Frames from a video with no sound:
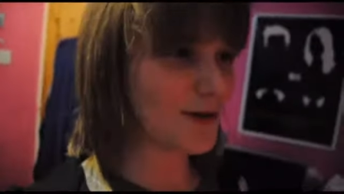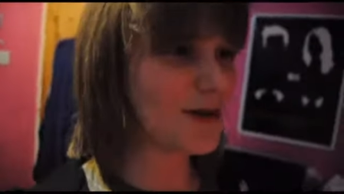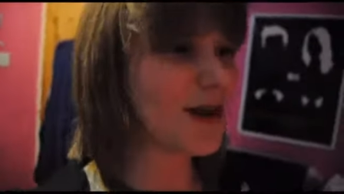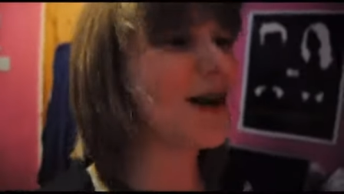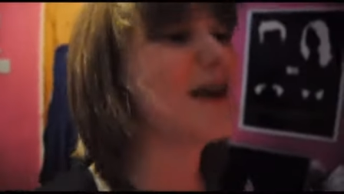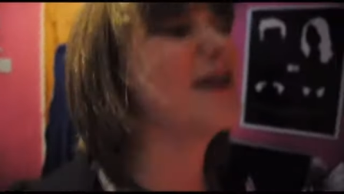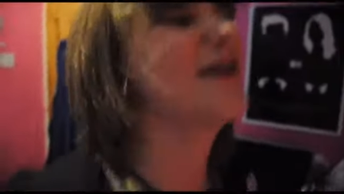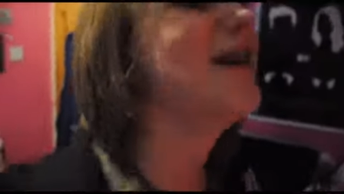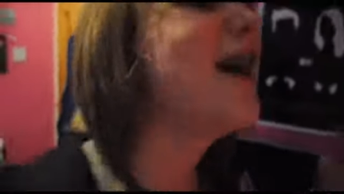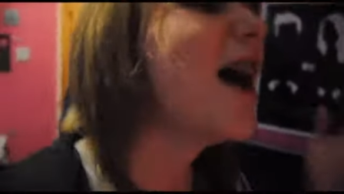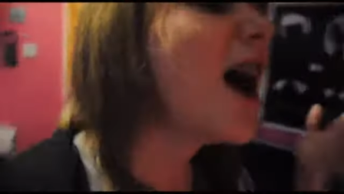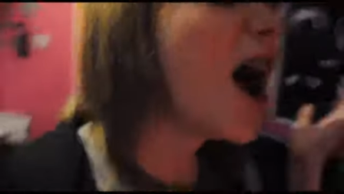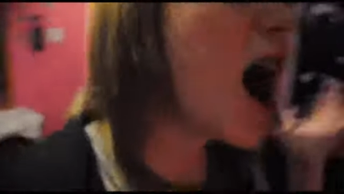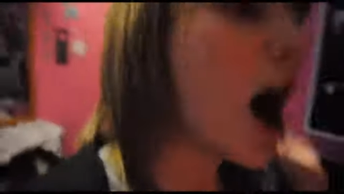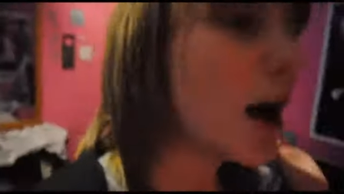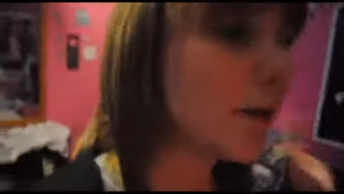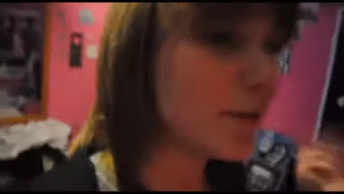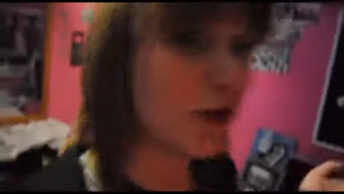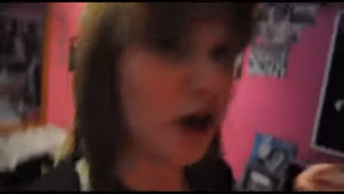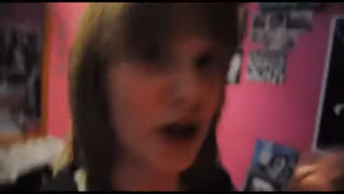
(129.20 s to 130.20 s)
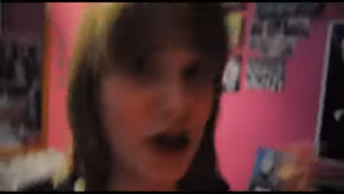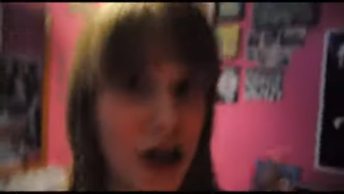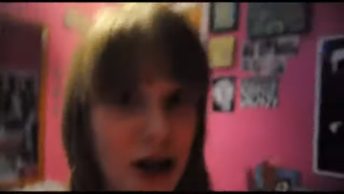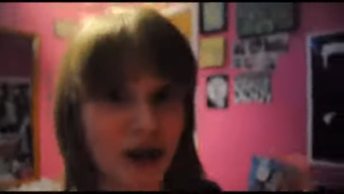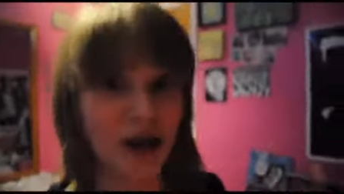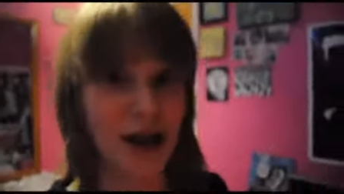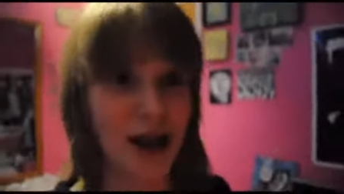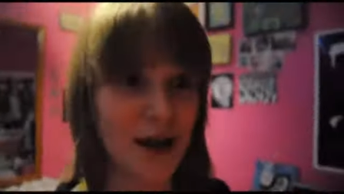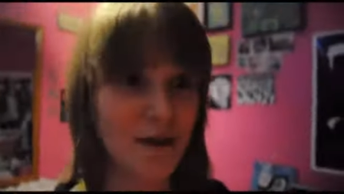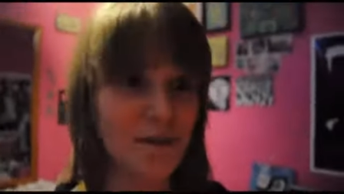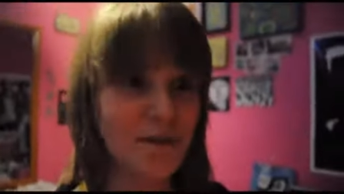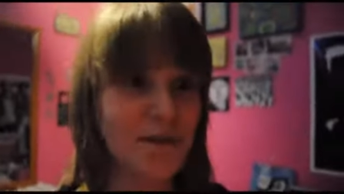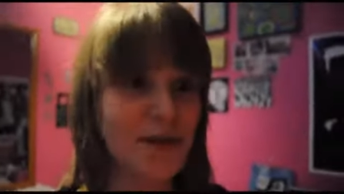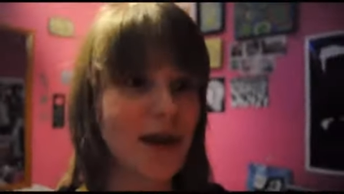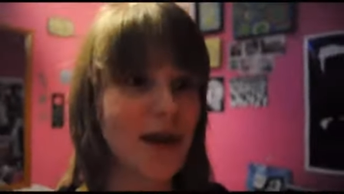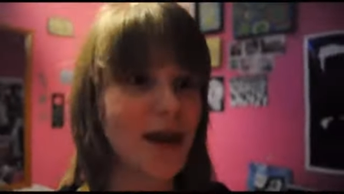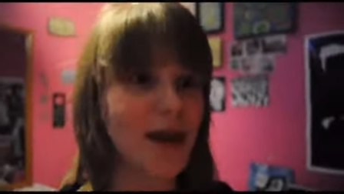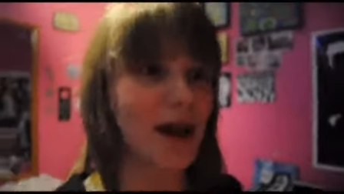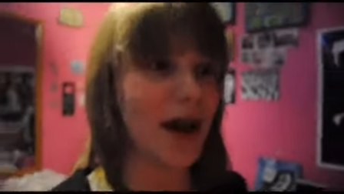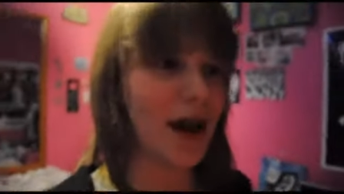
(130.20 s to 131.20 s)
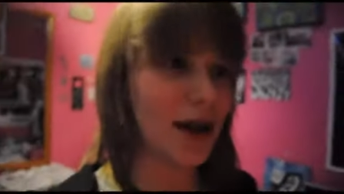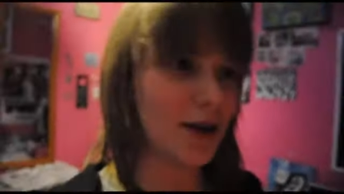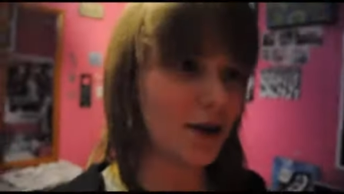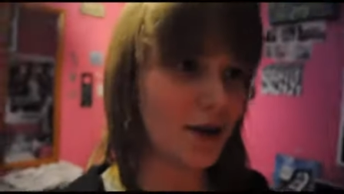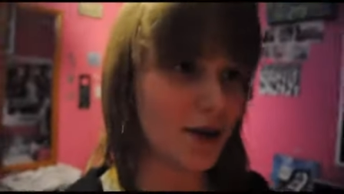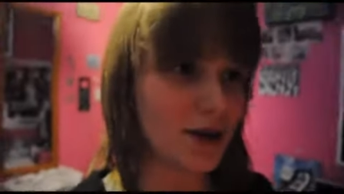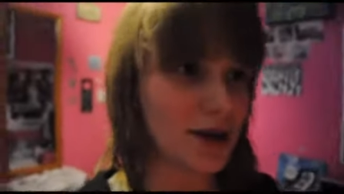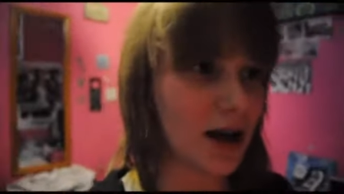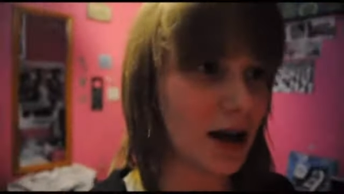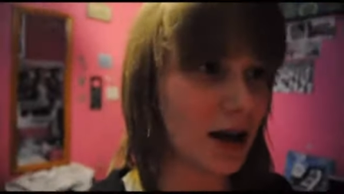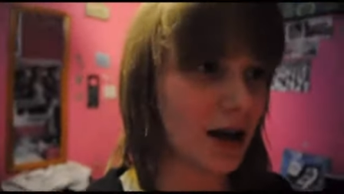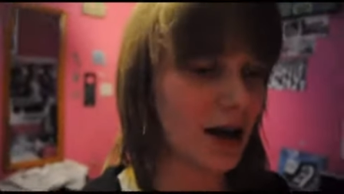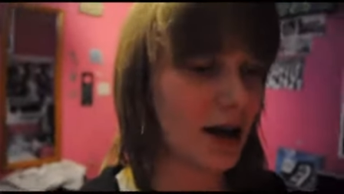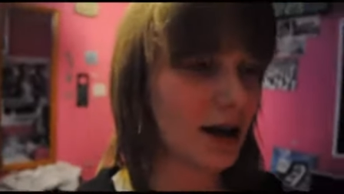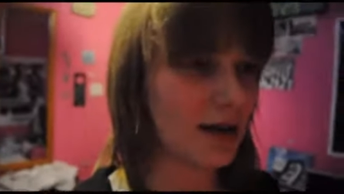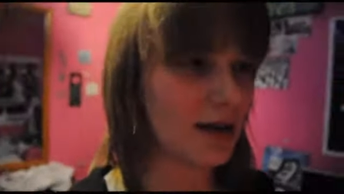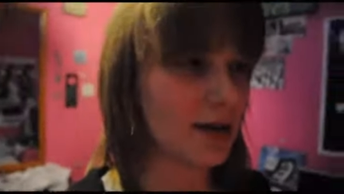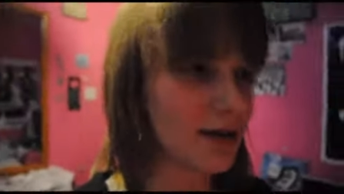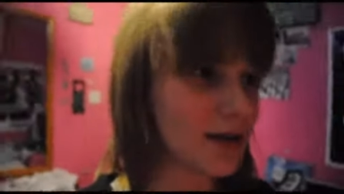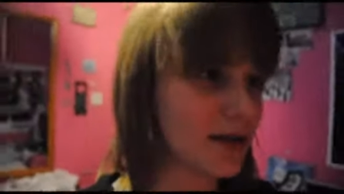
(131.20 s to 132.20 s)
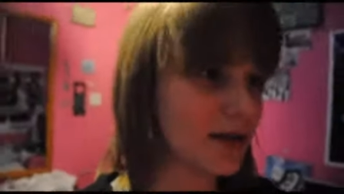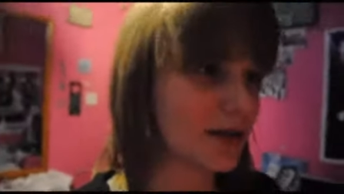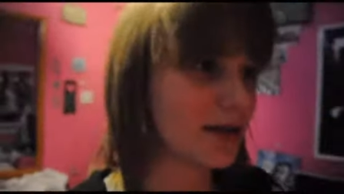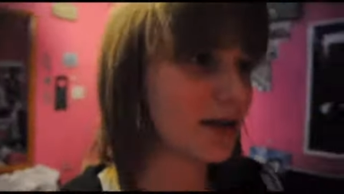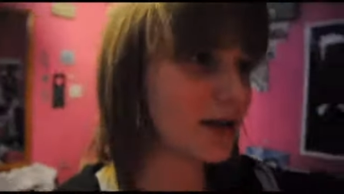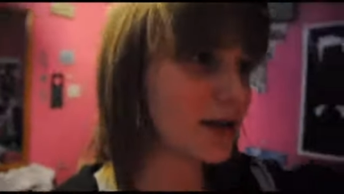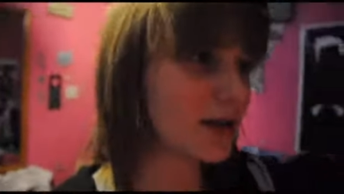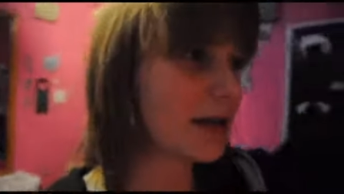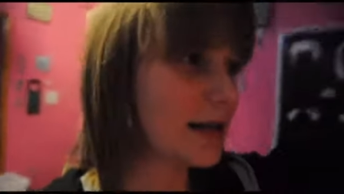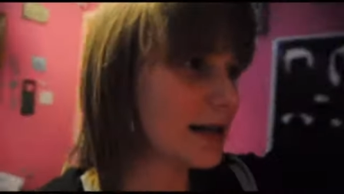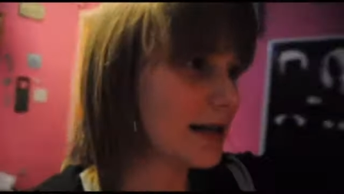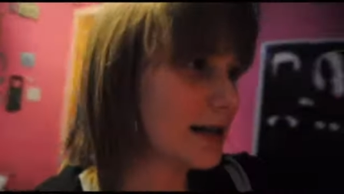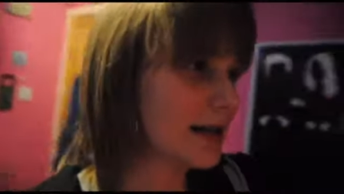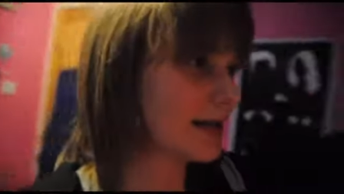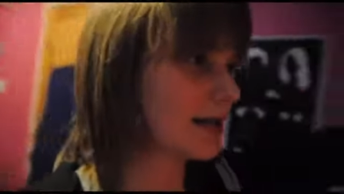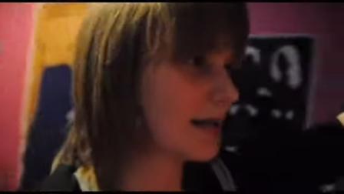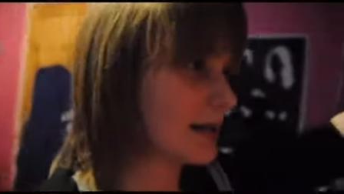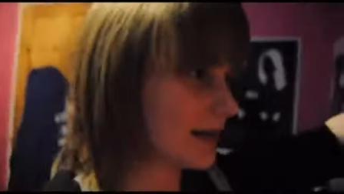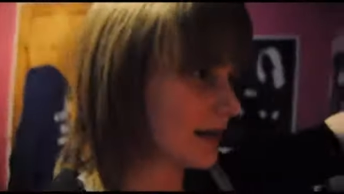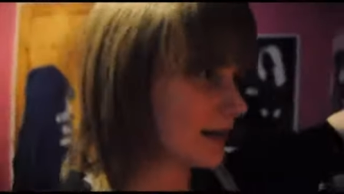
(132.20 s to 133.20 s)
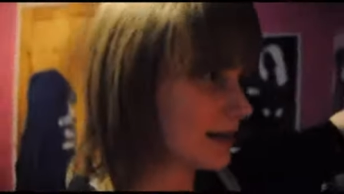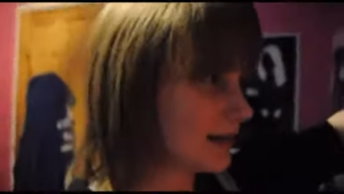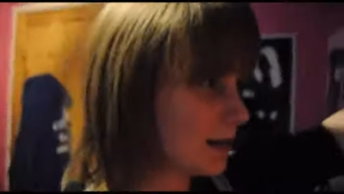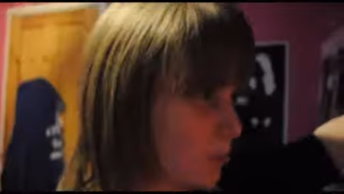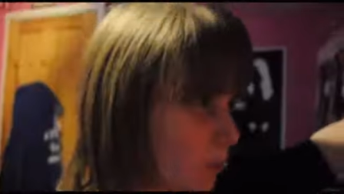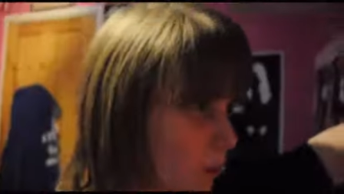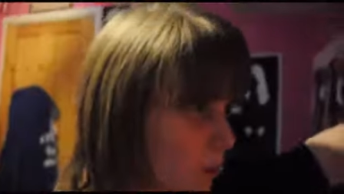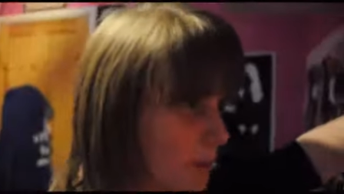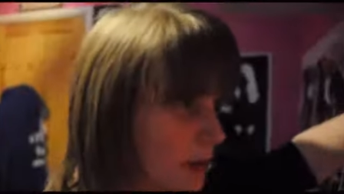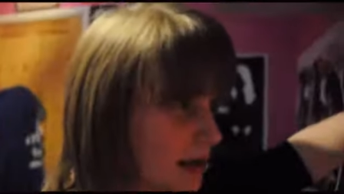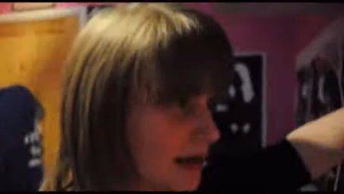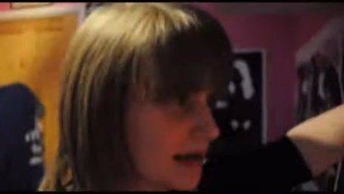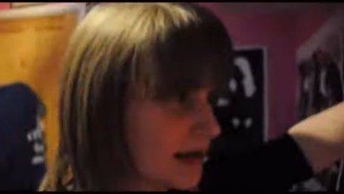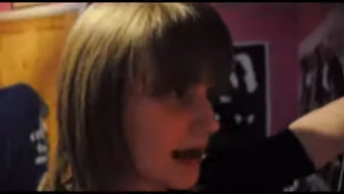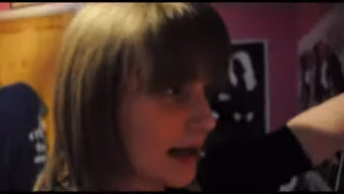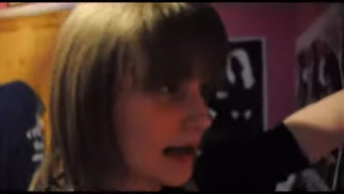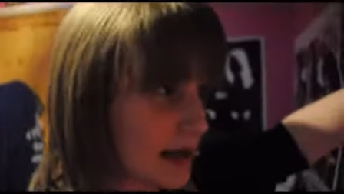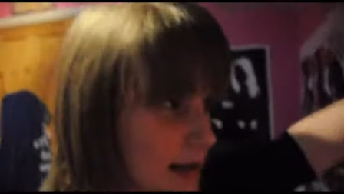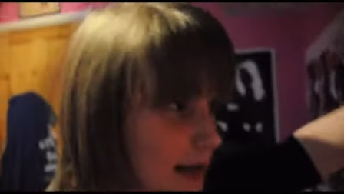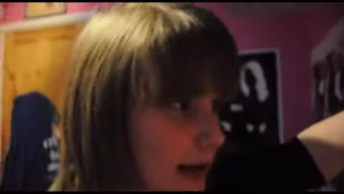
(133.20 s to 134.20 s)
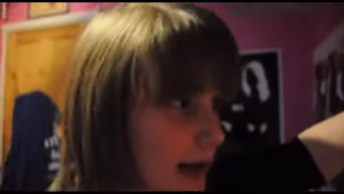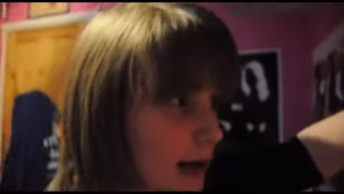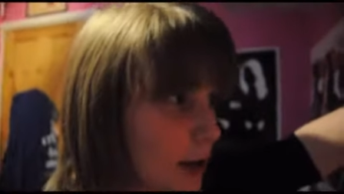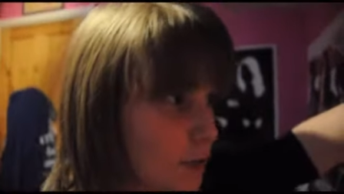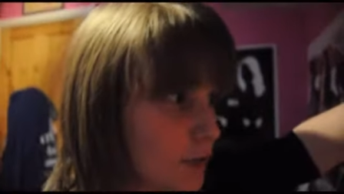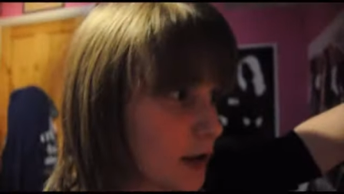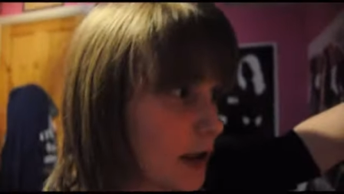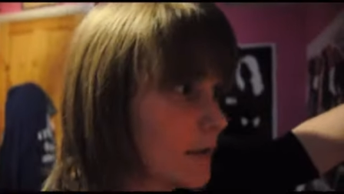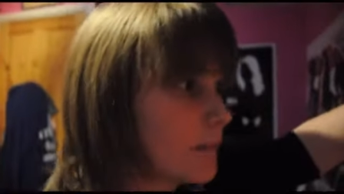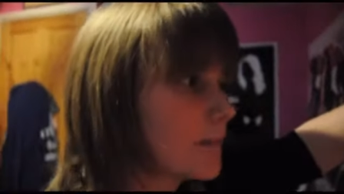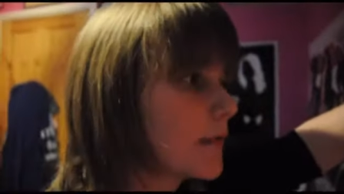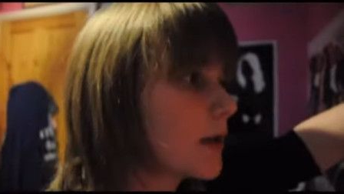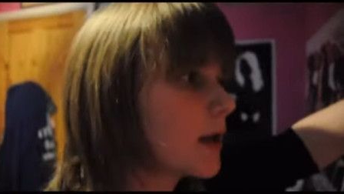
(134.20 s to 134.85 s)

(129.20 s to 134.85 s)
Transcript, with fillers: No, I'm joking, okay? I just, I just, looking at this, I can see one person I dislike already.